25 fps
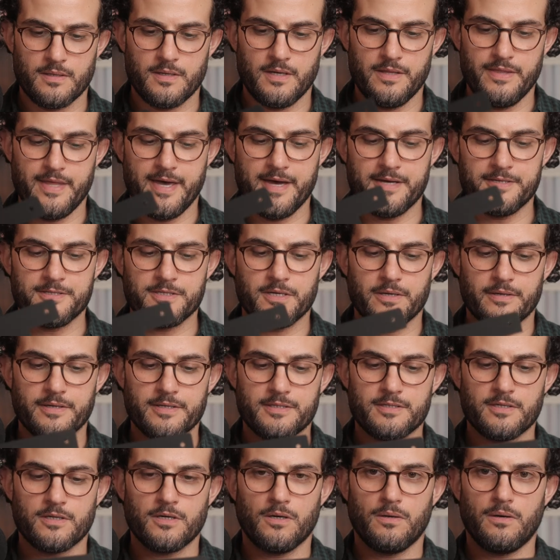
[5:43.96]
And that is going
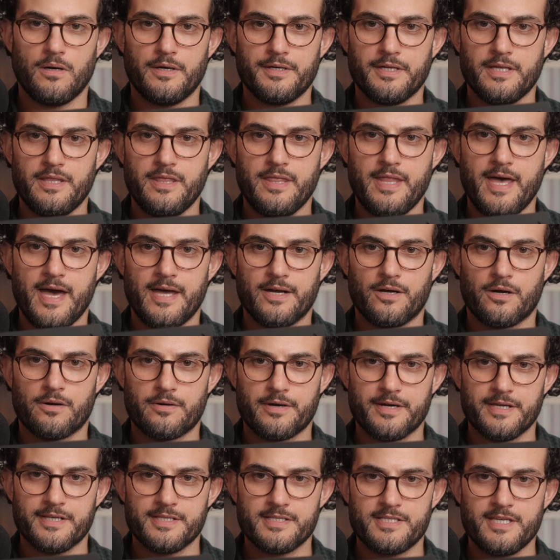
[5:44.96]
to go on in that
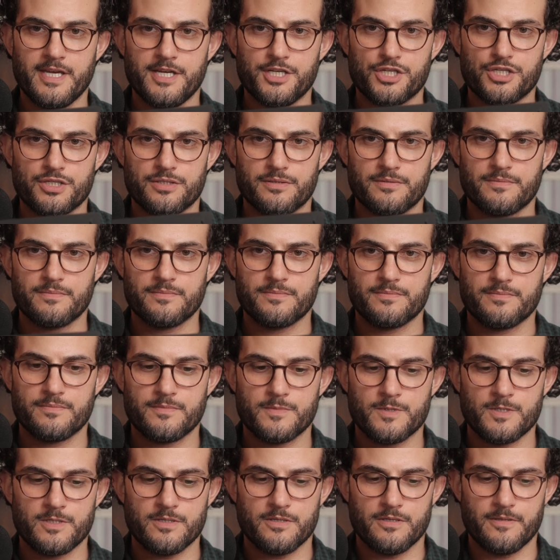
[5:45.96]
orientation.
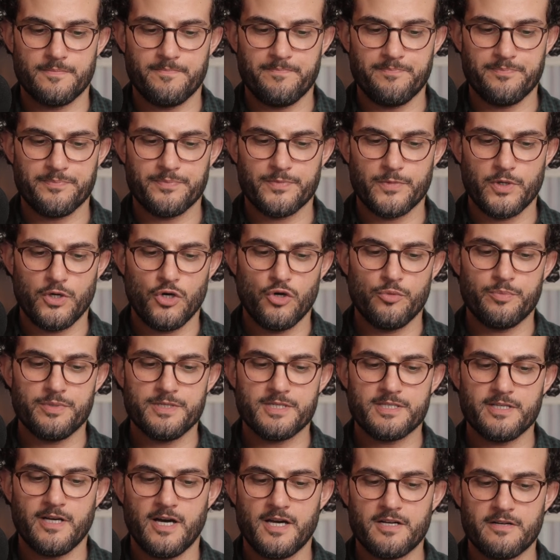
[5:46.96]
So open
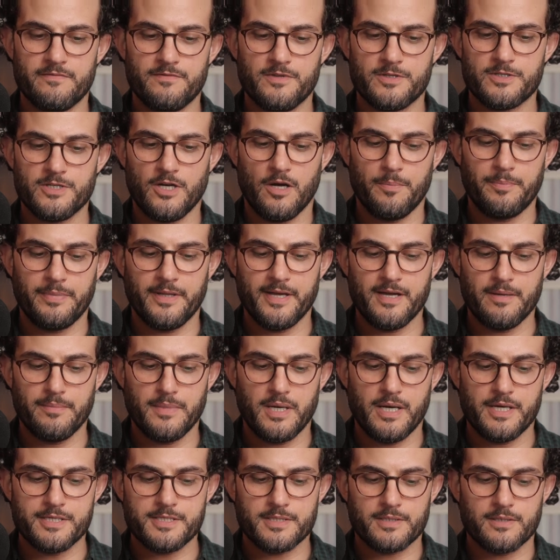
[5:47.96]
side of the top layer
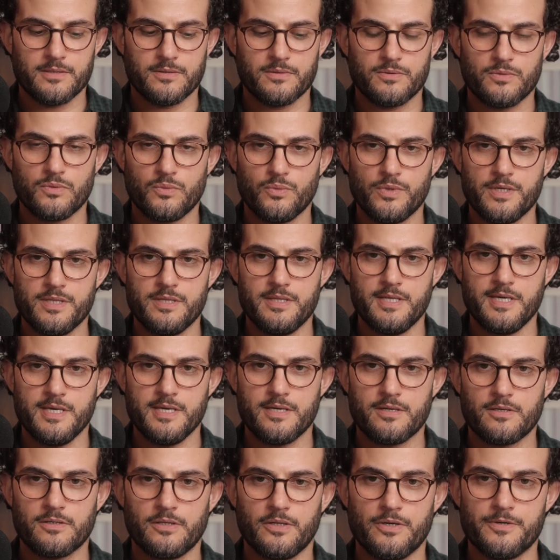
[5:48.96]
mask with the
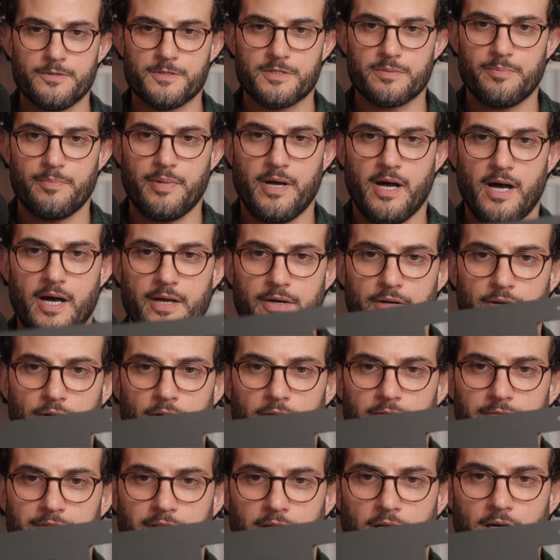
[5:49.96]
closed part
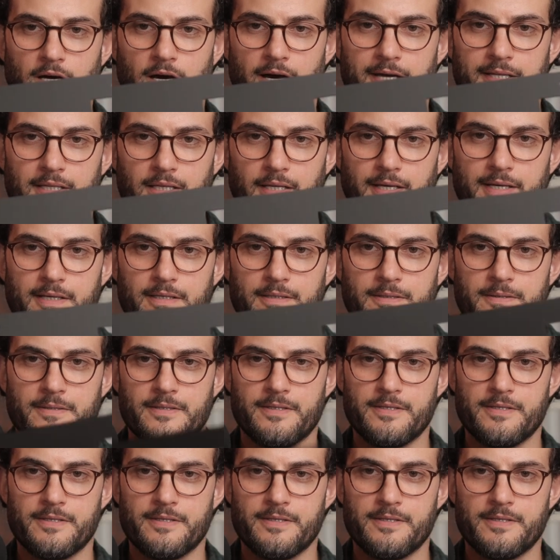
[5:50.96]
of the guide layer.